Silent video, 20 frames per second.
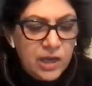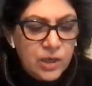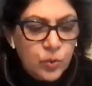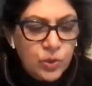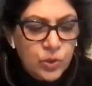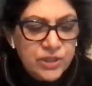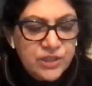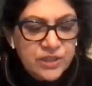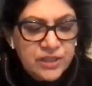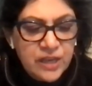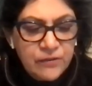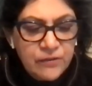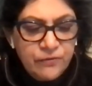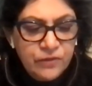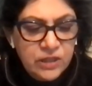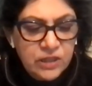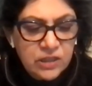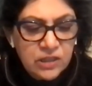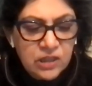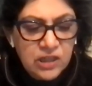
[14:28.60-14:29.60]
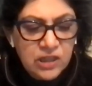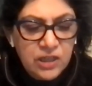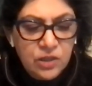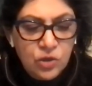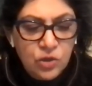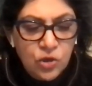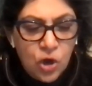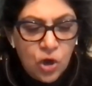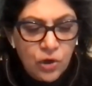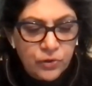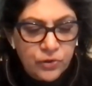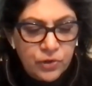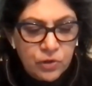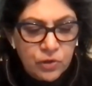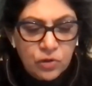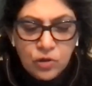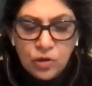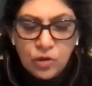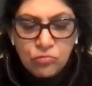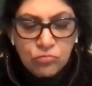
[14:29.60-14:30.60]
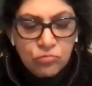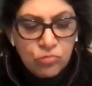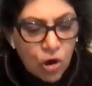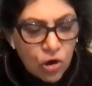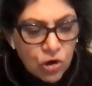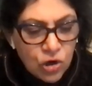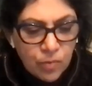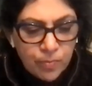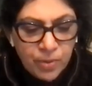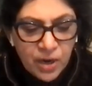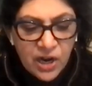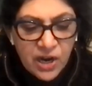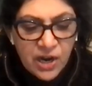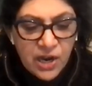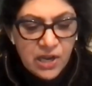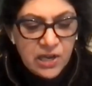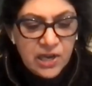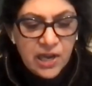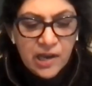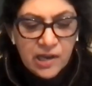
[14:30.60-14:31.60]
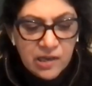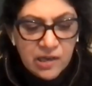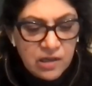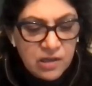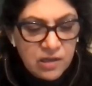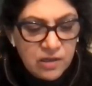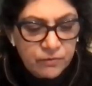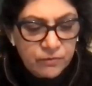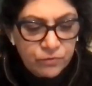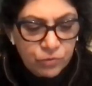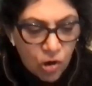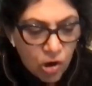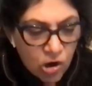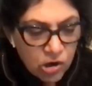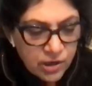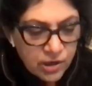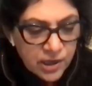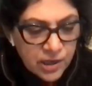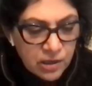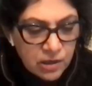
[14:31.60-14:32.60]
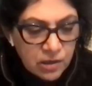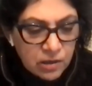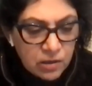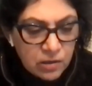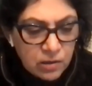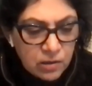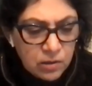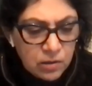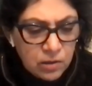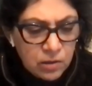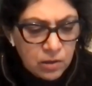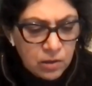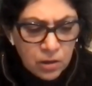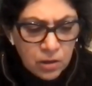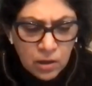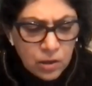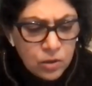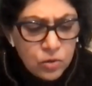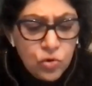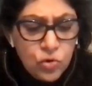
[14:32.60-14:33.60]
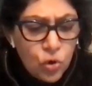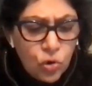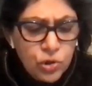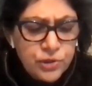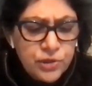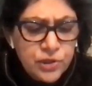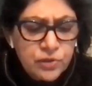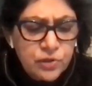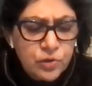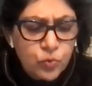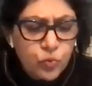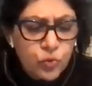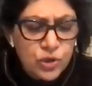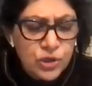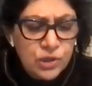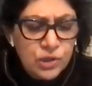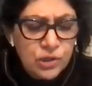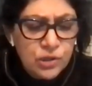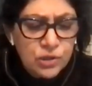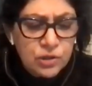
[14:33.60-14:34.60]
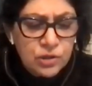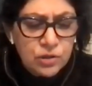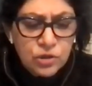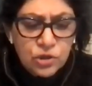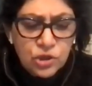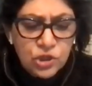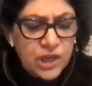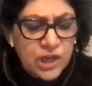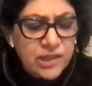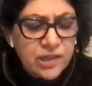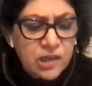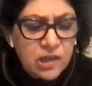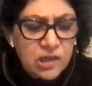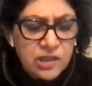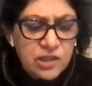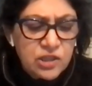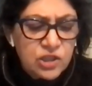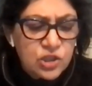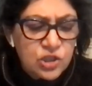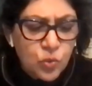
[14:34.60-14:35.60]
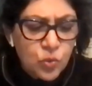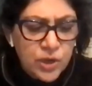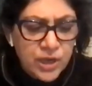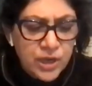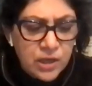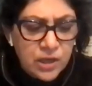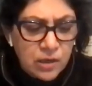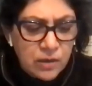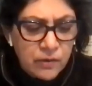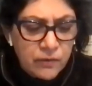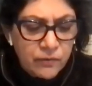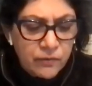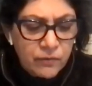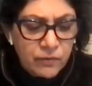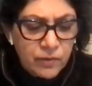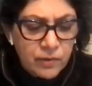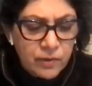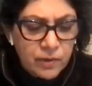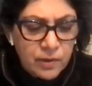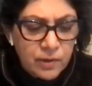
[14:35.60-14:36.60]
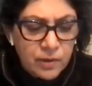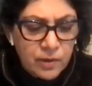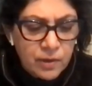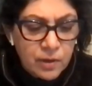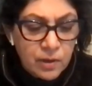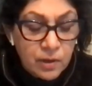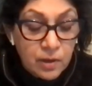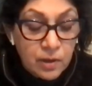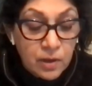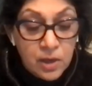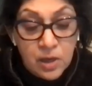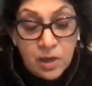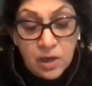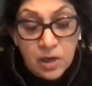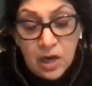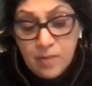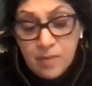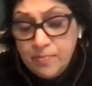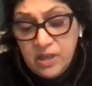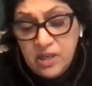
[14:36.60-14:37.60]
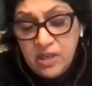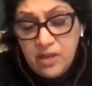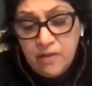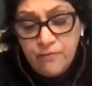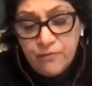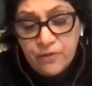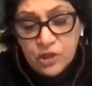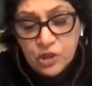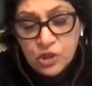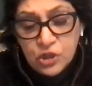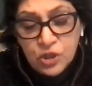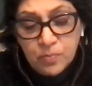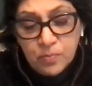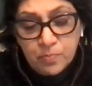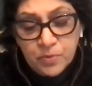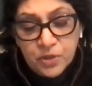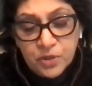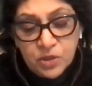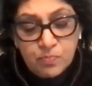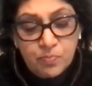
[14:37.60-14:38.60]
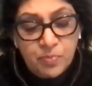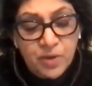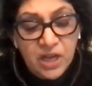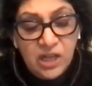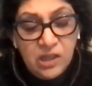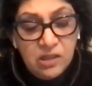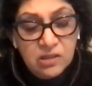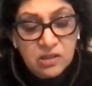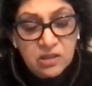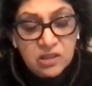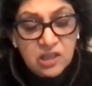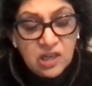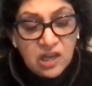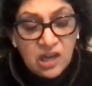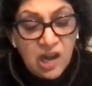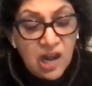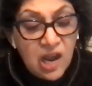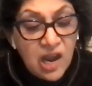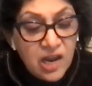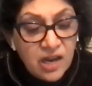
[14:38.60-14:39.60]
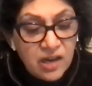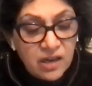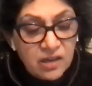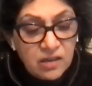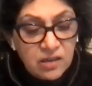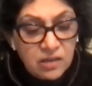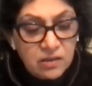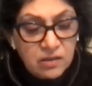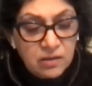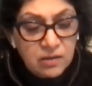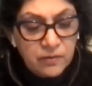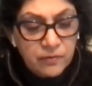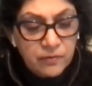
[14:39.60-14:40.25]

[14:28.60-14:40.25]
It was definitely not the rockabye kind of rocking, nor did the world gently swing. I believe the ship's bells clanged.